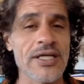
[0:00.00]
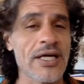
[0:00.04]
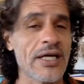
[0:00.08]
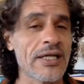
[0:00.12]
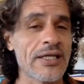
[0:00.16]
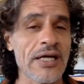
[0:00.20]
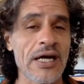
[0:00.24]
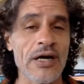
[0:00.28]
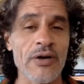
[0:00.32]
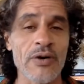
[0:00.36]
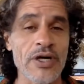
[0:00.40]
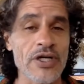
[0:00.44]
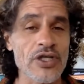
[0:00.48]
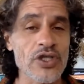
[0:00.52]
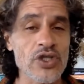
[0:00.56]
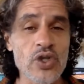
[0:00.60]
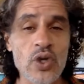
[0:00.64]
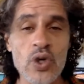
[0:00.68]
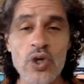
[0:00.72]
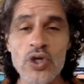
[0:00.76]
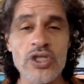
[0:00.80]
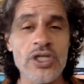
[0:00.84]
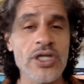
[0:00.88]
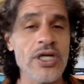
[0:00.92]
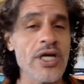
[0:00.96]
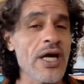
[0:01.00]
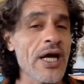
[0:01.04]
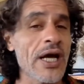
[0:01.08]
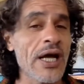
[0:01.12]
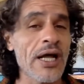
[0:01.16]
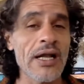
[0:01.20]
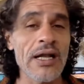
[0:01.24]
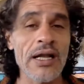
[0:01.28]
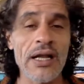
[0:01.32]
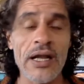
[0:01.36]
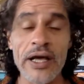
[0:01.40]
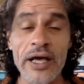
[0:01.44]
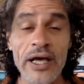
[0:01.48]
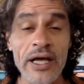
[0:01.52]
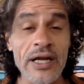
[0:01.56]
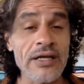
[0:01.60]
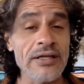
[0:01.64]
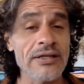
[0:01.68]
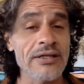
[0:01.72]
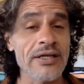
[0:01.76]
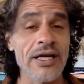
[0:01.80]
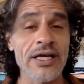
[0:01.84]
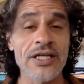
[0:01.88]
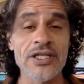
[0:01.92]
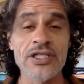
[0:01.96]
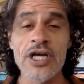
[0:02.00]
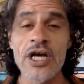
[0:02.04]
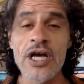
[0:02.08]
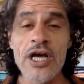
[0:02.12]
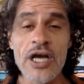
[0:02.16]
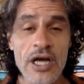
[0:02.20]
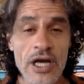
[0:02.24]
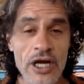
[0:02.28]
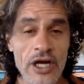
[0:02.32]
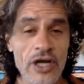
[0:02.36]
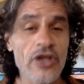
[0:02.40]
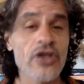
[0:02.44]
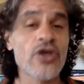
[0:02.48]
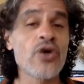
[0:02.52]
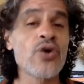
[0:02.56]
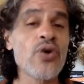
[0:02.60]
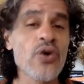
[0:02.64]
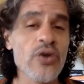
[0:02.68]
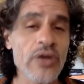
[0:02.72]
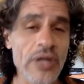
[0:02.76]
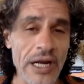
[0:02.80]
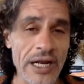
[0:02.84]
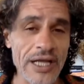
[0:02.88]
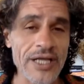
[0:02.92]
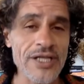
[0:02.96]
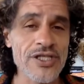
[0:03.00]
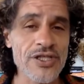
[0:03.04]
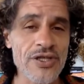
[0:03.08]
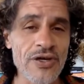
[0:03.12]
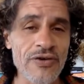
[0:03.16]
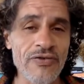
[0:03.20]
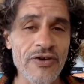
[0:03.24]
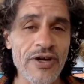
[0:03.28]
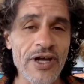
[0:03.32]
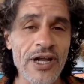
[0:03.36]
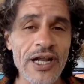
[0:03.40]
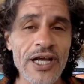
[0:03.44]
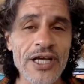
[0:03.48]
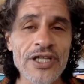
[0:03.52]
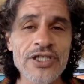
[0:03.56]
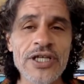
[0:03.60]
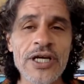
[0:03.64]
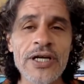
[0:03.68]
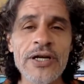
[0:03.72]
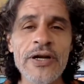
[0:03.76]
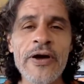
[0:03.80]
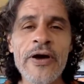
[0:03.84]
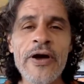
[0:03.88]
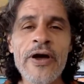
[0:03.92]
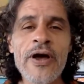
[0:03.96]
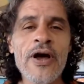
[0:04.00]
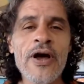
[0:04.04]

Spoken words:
at our social heritage through the lens of religion.